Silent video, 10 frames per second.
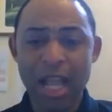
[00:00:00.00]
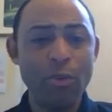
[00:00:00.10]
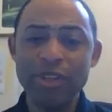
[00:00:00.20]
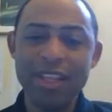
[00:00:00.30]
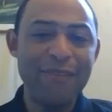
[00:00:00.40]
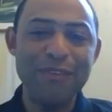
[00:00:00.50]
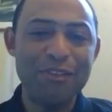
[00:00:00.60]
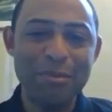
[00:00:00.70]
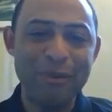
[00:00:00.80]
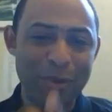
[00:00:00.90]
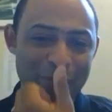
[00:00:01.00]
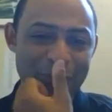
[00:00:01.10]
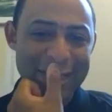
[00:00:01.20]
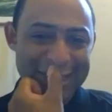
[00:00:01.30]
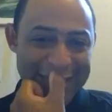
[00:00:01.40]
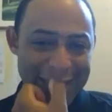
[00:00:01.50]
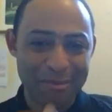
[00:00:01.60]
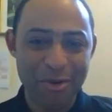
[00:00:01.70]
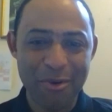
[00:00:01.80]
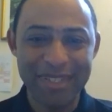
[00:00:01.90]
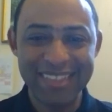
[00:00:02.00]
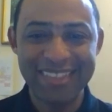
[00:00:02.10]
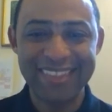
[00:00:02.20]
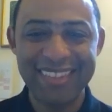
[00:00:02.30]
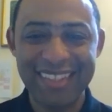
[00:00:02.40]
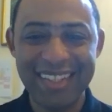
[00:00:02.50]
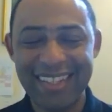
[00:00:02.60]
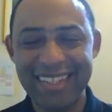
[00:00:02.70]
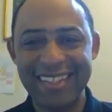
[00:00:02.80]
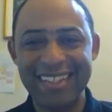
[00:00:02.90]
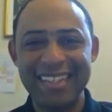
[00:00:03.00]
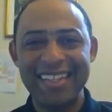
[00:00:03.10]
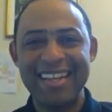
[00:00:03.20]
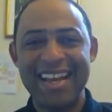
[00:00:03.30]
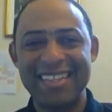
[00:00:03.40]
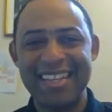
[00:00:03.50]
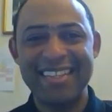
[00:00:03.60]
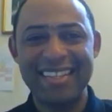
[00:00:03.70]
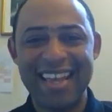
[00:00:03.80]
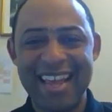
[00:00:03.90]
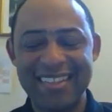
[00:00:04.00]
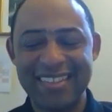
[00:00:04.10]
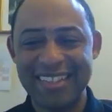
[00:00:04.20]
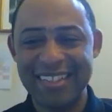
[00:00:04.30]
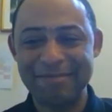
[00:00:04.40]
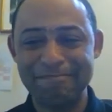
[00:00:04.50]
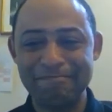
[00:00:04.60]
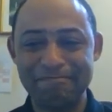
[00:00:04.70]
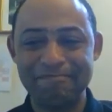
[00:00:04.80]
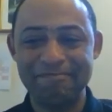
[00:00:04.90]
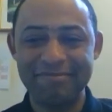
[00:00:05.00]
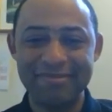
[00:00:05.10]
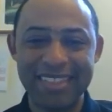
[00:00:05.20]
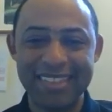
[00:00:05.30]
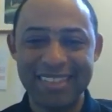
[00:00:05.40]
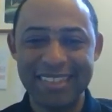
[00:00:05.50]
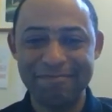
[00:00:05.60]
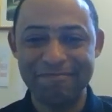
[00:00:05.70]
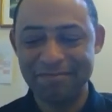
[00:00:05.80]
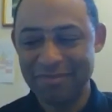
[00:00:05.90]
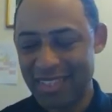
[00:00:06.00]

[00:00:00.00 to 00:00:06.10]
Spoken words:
I wouldn't envy to be Pope Francis at the moment. I think he has he's in